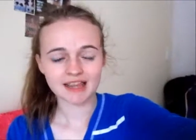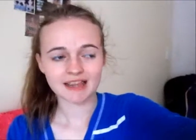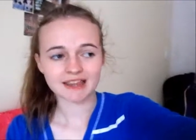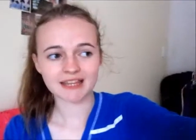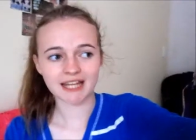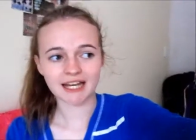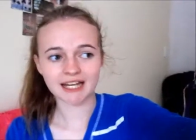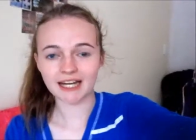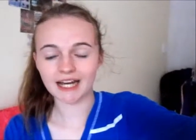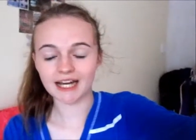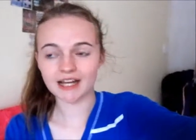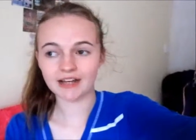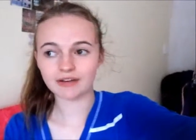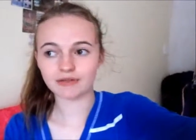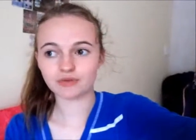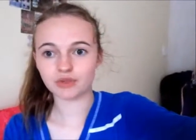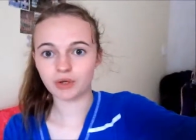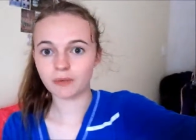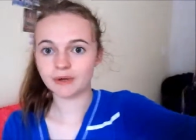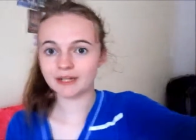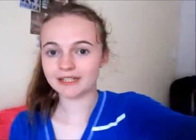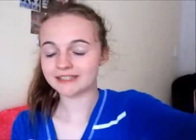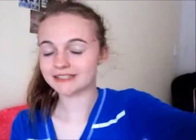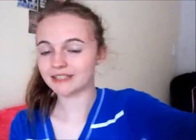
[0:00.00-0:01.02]
that I have
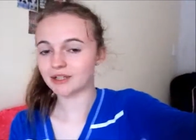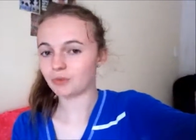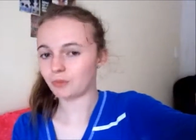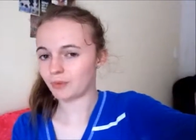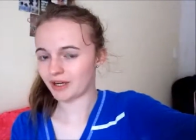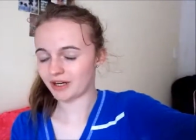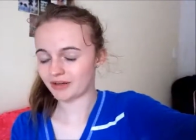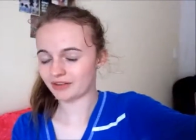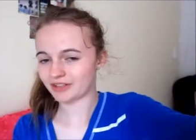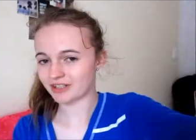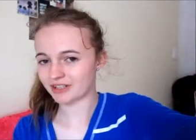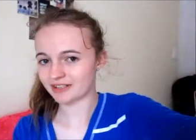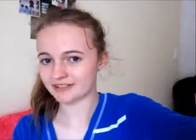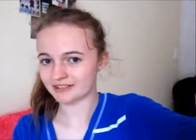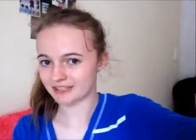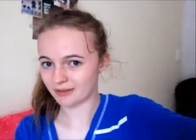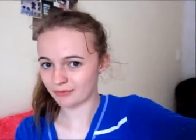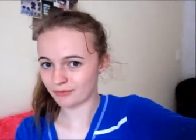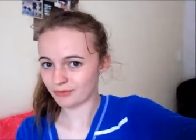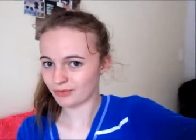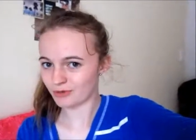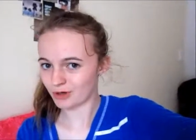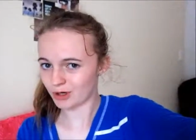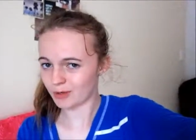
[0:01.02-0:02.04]
no idea where it has
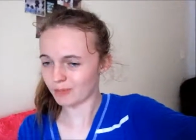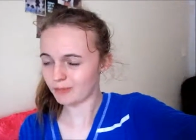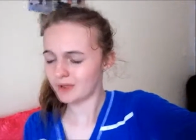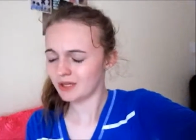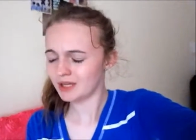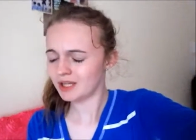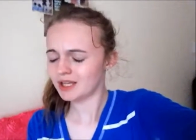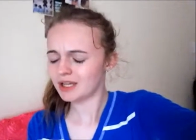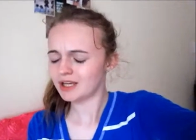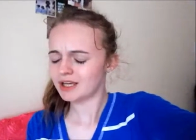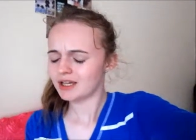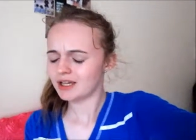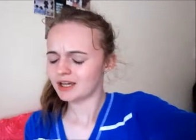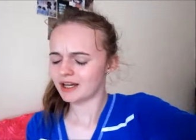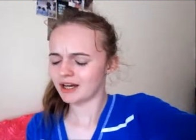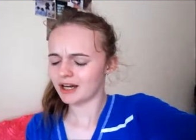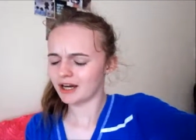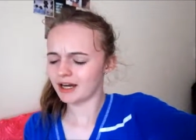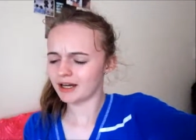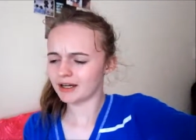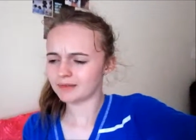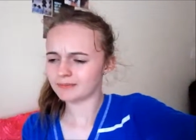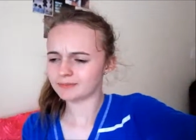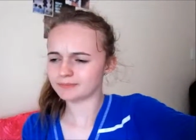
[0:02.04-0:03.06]
come from.
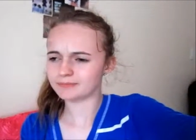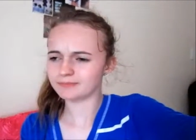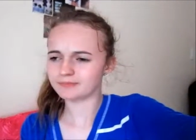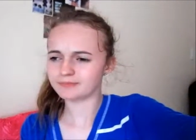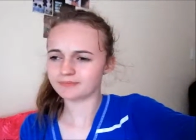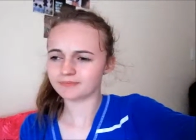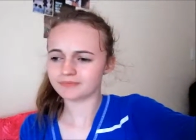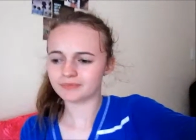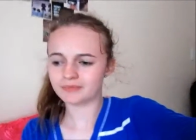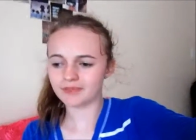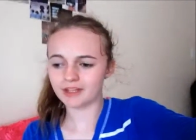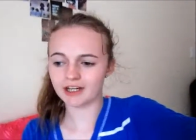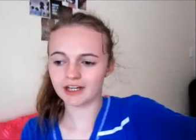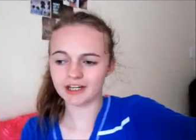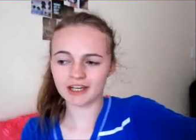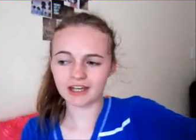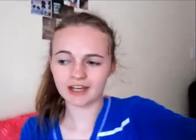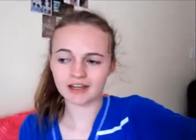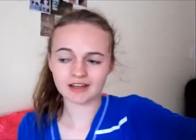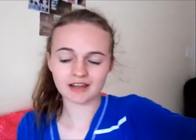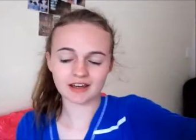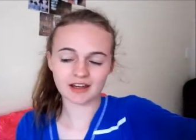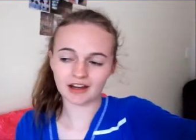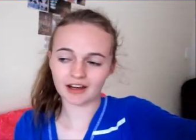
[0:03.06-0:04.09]
Um, I,
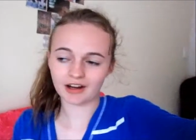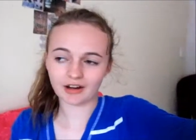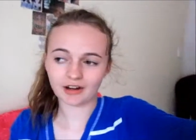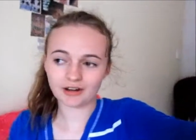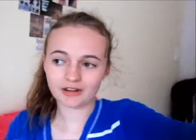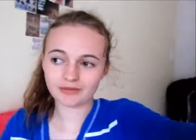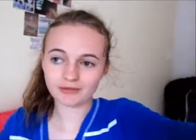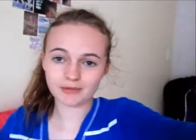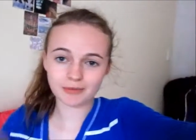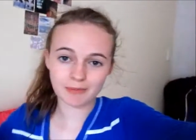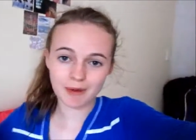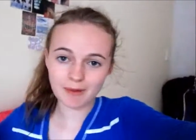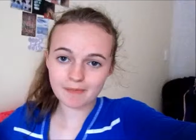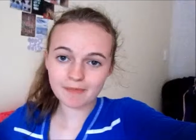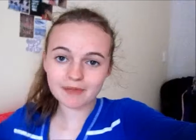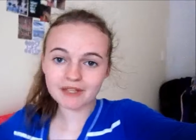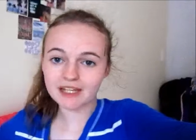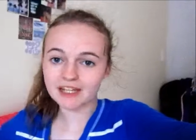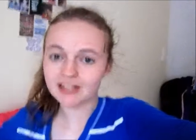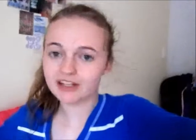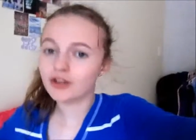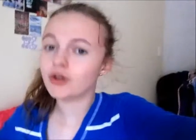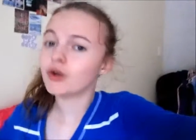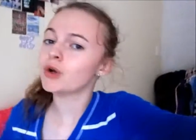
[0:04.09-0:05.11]
I can't remember
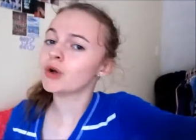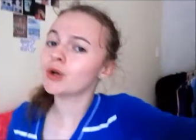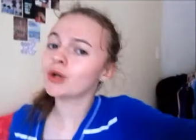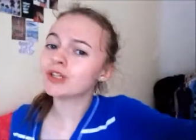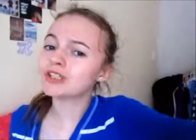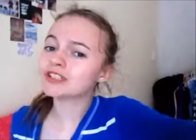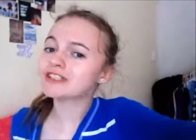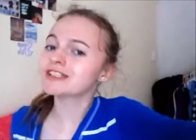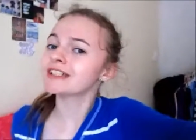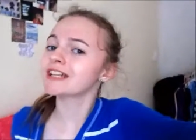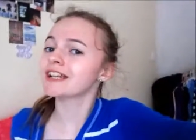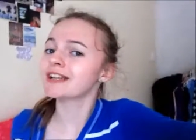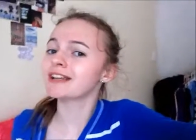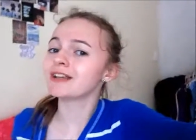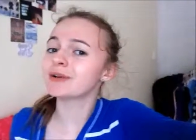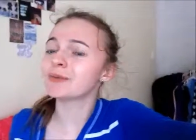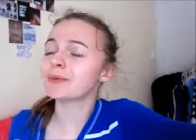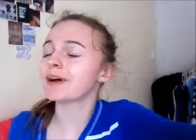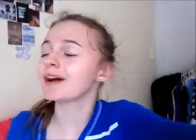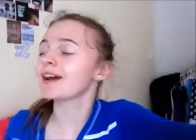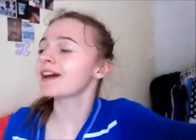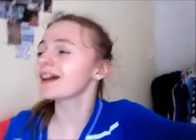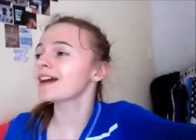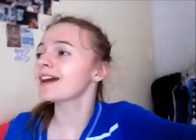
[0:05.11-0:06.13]
getting hurt in any
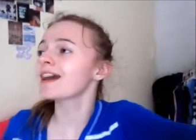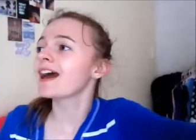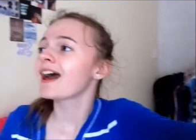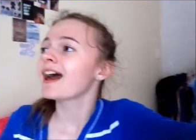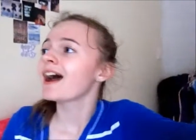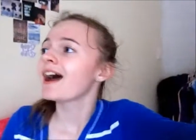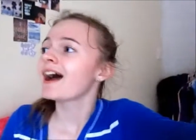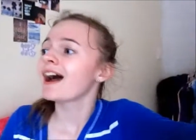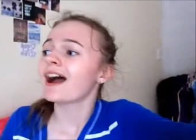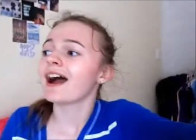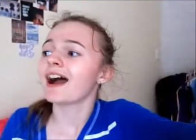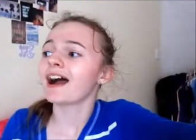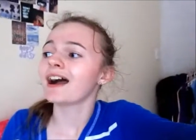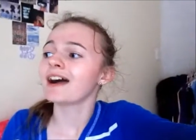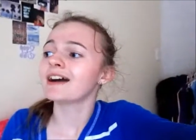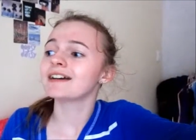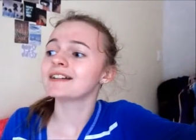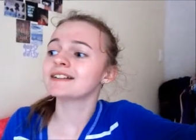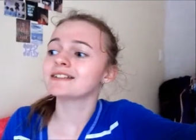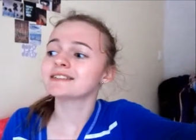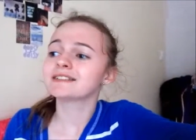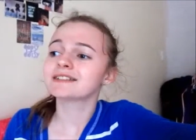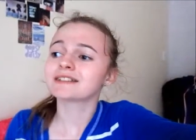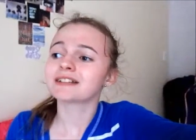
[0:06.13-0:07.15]
way
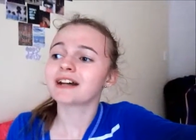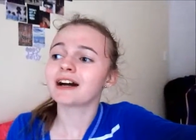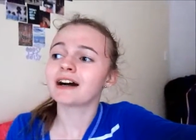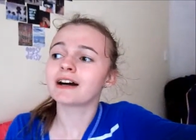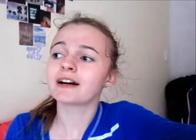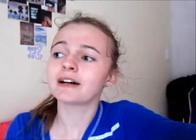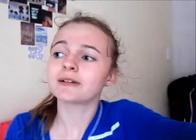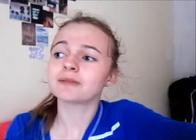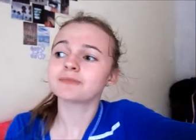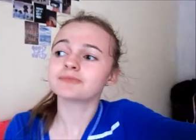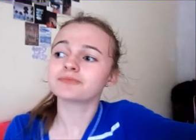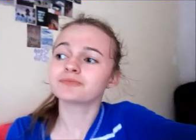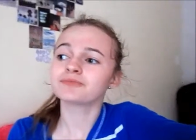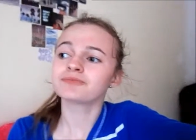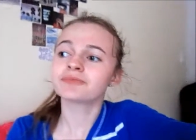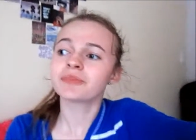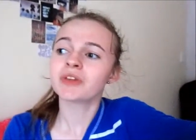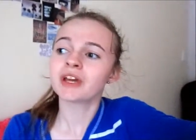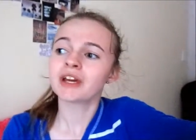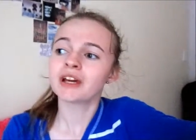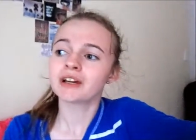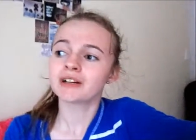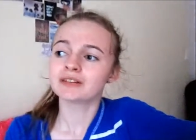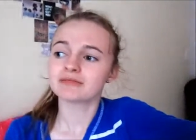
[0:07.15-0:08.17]
and um,
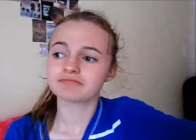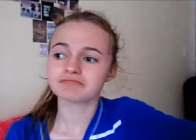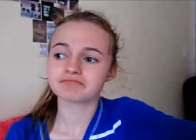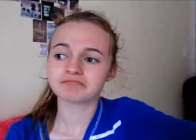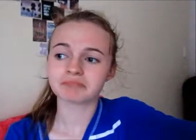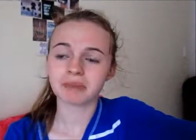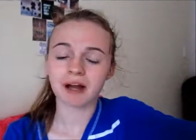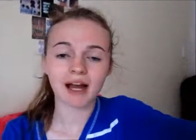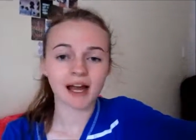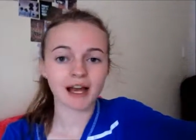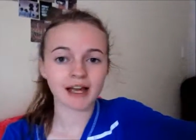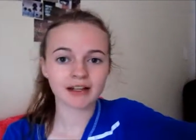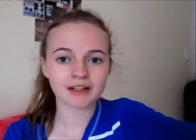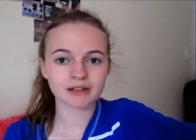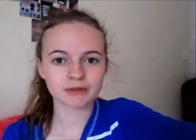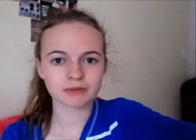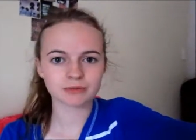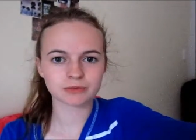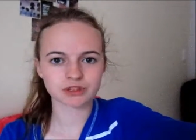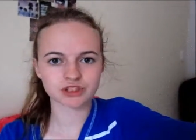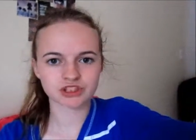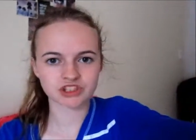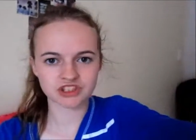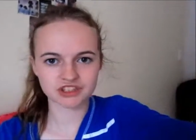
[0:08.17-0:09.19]
my ankle
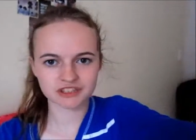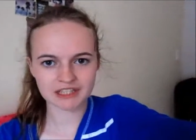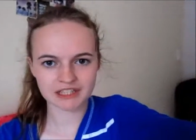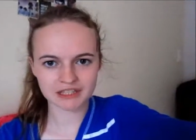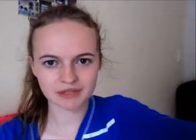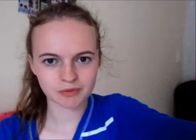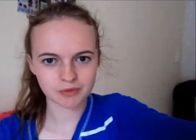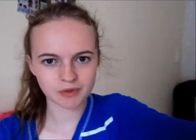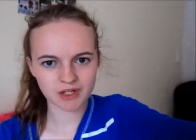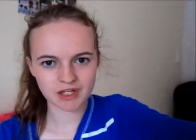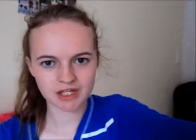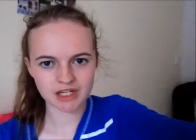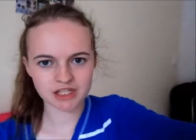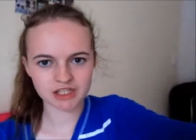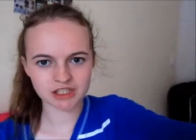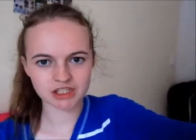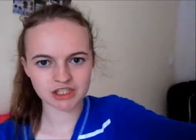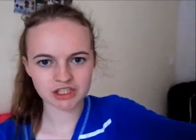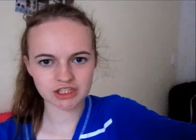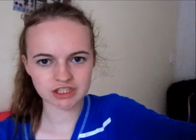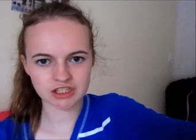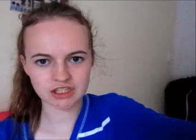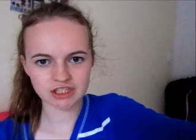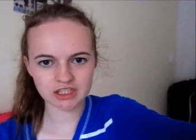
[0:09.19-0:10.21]
was just like really
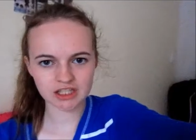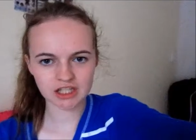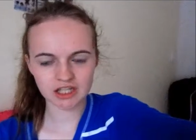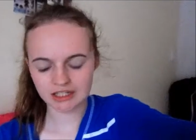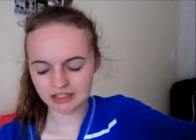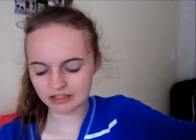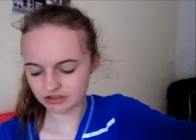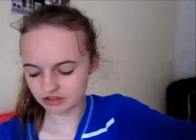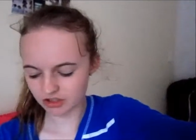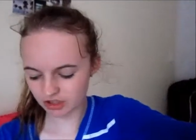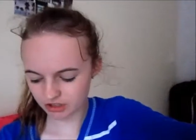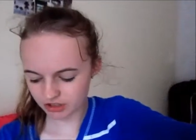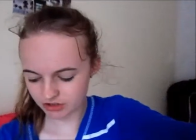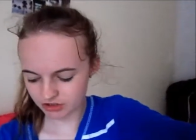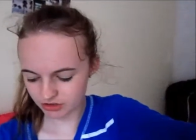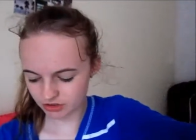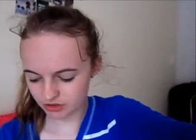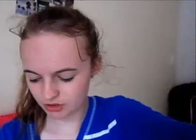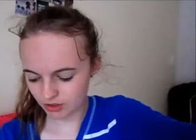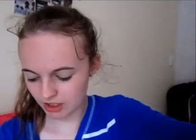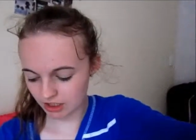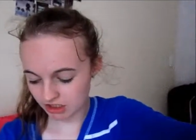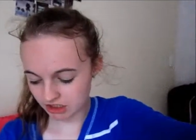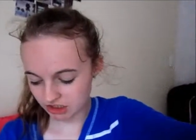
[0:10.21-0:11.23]
itchy and I started to
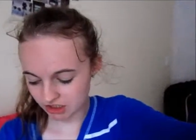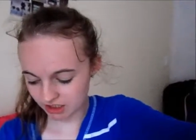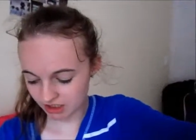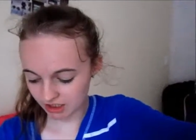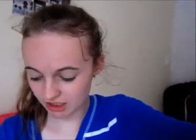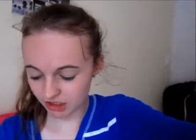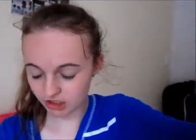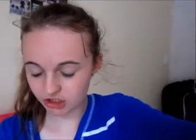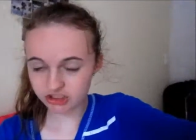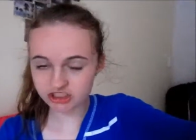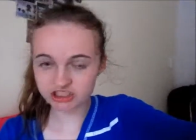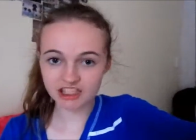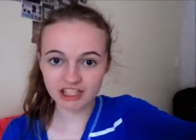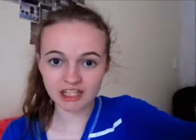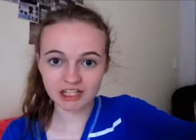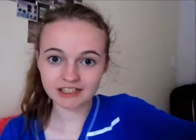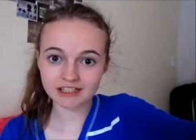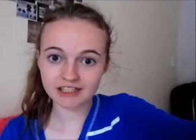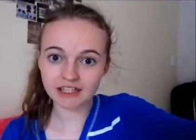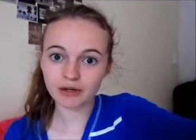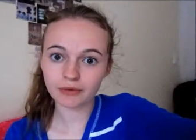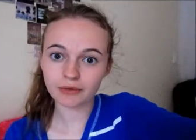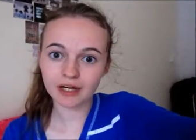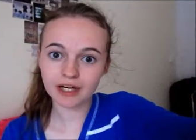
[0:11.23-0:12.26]
scratch and then I looked down
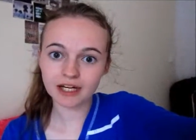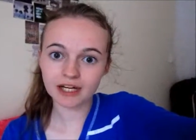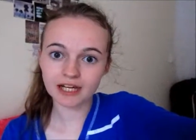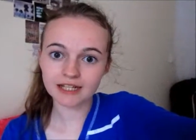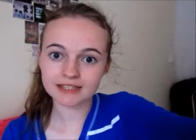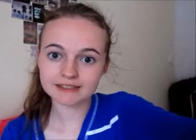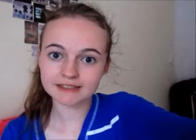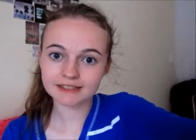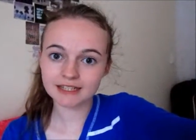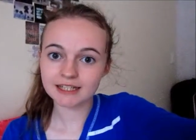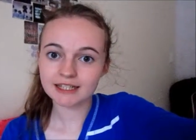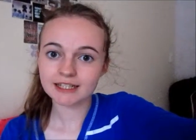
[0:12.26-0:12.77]
and I realized